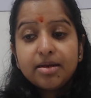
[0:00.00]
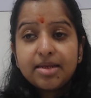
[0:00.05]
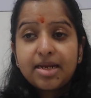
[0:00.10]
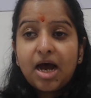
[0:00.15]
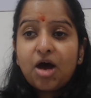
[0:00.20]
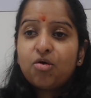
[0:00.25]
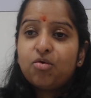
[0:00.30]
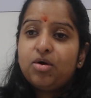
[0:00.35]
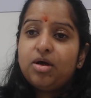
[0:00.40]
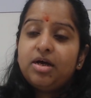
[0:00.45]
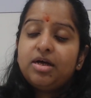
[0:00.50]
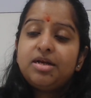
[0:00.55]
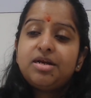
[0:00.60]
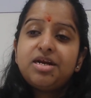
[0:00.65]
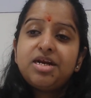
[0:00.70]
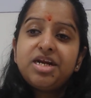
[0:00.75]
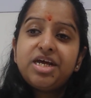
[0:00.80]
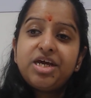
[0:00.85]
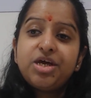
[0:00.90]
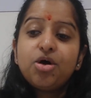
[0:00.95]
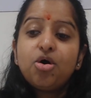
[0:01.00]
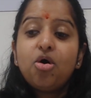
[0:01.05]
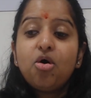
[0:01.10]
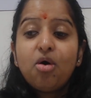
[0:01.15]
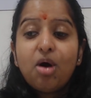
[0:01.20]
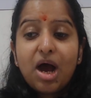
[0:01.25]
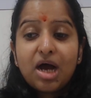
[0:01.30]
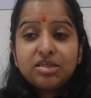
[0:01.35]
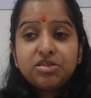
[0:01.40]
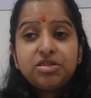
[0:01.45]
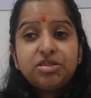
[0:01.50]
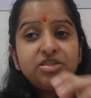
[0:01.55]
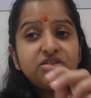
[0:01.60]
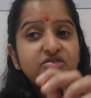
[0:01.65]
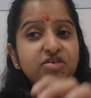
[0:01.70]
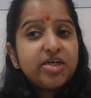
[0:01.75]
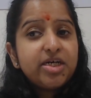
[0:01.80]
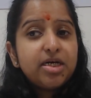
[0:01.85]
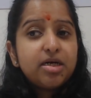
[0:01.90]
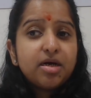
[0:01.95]
Now,
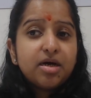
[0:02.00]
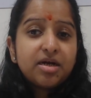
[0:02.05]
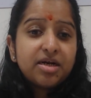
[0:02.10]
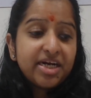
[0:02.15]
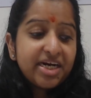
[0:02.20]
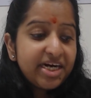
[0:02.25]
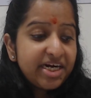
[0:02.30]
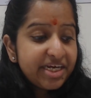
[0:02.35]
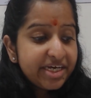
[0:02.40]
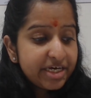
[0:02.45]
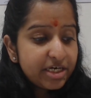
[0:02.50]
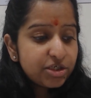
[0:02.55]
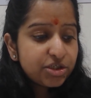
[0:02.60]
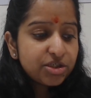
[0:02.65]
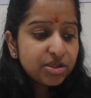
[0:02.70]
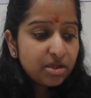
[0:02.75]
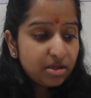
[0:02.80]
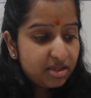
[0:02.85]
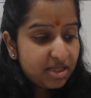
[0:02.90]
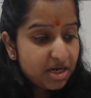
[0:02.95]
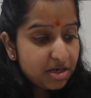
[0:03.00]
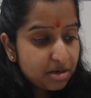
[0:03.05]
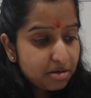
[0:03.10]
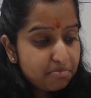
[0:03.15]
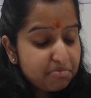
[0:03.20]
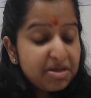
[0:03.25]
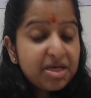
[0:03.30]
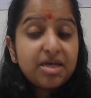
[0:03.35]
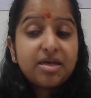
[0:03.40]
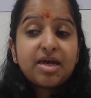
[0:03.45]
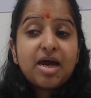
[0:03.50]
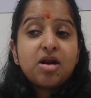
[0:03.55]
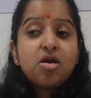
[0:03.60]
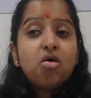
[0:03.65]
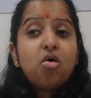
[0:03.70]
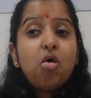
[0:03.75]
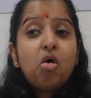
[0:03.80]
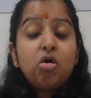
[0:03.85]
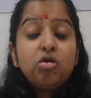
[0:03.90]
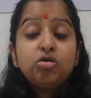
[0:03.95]
neoadjuvant radiation therapy
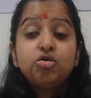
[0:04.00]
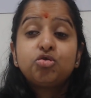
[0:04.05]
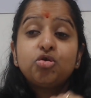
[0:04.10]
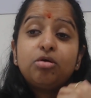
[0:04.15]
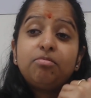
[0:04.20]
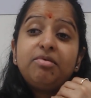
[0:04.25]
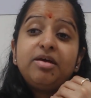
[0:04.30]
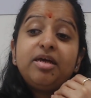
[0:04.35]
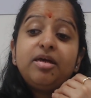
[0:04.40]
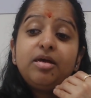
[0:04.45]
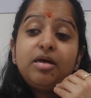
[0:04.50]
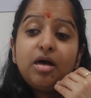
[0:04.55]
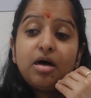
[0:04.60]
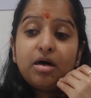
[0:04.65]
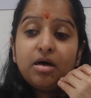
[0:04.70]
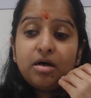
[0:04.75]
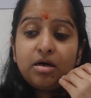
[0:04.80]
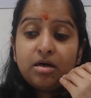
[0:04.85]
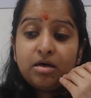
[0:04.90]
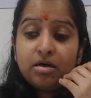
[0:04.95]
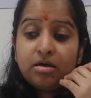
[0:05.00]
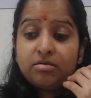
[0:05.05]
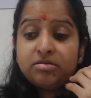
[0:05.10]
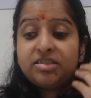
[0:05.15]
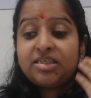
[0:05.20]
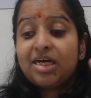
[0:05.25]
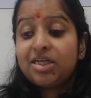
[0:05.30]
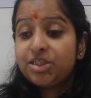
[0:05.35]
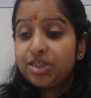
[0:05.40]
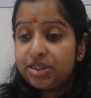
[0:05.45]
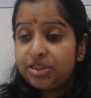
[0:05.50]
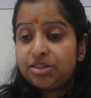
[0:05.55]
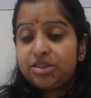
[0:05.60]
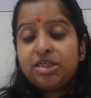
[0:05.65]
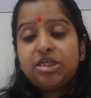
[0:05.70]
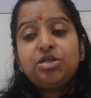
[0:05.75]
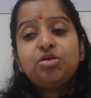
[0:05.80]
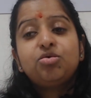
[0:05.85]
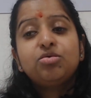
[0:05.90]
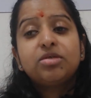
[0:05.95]
can also be
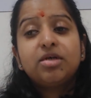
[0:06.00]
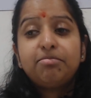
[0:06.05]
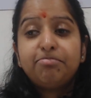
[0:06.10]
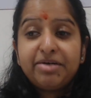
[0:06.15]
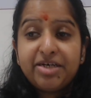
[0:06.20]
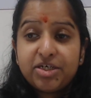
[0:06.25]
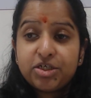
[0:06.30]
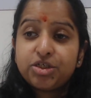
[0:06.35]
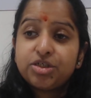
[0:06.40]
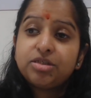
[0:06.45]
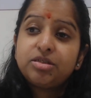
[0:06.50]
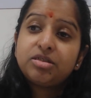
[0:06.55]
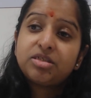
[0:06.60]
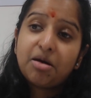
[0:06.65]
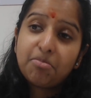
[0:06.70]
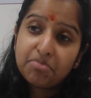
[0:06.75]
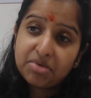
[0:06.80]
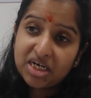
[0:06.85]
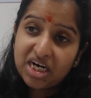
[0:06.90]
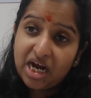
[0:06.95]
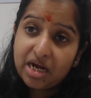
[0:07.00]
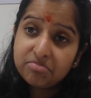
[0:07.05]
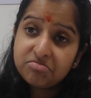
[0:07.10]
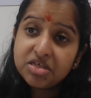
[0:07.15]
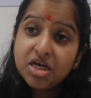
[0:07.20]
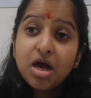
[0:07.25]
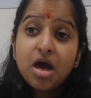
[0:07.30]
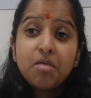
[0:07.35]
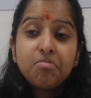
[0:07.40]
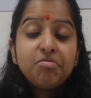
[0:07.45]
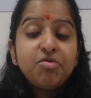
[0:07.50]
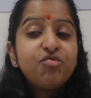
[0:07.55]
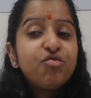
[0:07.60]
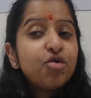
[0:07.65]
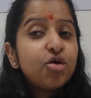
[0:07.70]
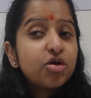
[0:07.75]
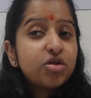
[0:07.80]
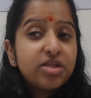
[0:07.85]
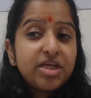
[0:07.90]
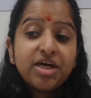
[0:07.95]
suggested to the patient sometimes
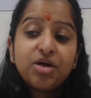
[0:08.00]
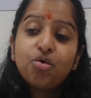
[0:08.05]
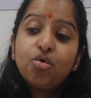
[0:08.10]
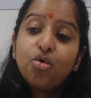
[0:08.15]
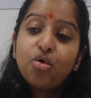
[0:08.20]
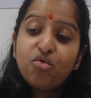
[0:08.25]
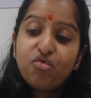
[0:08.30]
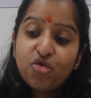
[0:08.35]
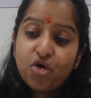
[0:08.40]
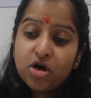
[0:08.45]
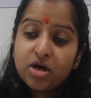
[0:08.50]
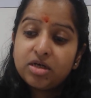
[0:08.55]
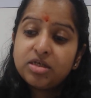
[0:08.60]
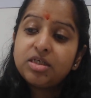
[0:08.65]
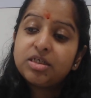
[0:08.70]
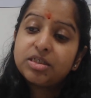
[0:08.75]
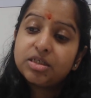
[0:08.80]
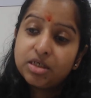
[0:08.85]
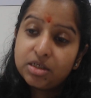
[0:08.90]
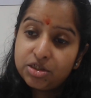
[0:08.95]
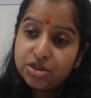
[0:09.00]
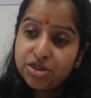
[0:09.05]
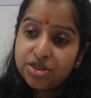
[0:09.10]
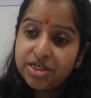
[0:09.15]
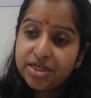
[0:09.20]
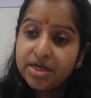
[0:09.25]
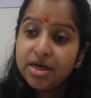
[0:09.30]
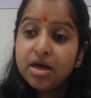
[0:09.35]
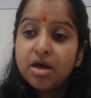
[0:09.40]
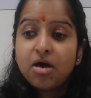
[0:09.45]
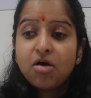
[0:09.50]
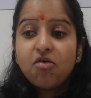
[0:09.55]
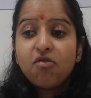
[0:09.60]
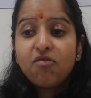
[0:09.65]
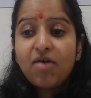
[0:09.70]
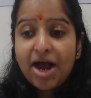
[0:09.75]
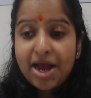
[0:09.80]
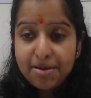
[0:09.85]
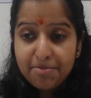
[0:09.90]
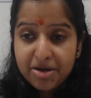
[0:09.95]
before they go for a surgery.
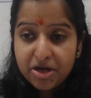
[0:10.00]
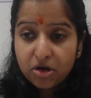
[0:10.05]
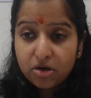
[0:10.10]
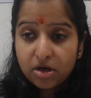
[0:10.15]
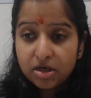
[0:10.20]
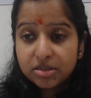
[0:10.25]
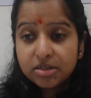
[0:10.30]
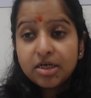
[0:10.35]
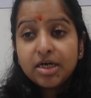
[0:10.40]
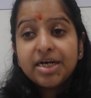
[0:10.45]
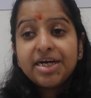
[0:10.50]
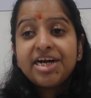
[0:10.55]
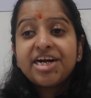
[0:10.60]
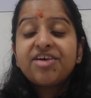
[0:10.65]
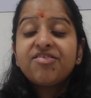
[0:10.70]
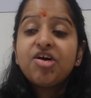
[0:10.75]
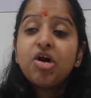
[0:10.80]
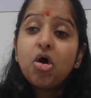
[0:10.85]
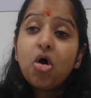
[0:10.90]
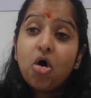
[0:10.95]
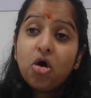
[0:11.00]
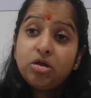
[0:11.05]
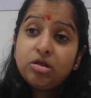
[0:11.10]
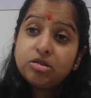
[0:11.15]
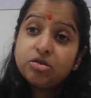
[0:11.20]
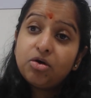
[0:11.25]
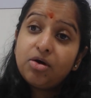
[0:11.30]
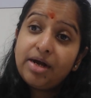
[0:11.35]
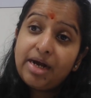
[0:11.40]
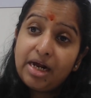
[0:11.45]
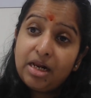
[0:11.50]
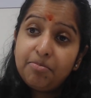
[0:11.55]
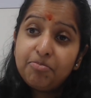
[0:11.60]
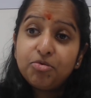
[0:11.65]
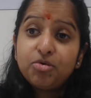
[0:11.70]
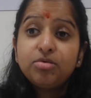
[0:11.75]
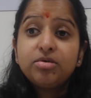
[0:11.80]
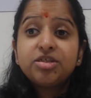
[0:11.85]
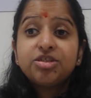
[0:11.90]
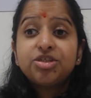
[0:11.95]
Why? Because it will also
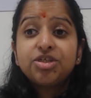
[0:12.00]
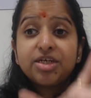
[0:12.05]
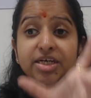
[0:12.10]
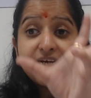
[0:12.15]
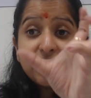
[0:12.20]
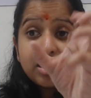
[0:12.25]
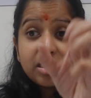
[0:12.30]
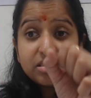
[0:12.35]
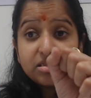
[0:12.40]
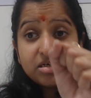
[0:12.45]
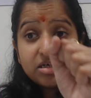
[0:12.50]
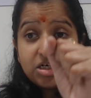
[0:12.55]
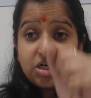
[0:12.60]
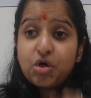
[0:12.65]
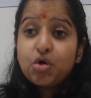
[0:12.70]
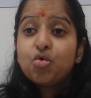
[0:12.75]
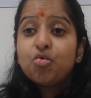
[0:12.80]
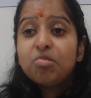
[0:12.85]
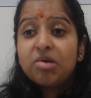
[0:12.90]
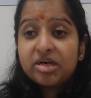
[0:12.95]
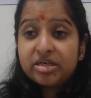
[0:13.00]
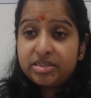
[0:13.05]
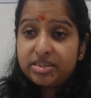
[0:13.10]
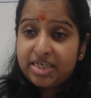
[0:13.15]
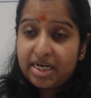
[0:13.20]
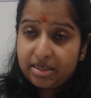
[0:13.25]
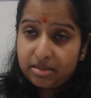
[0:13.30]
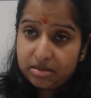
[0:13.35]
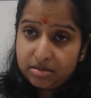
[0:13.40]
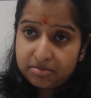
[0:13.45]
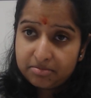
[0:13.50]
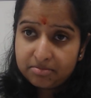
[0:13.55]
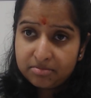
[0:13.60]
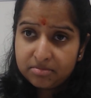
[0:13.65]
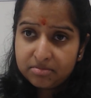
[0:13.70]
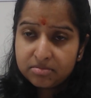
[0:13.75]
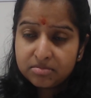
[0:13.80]
help to shrink the tumor size.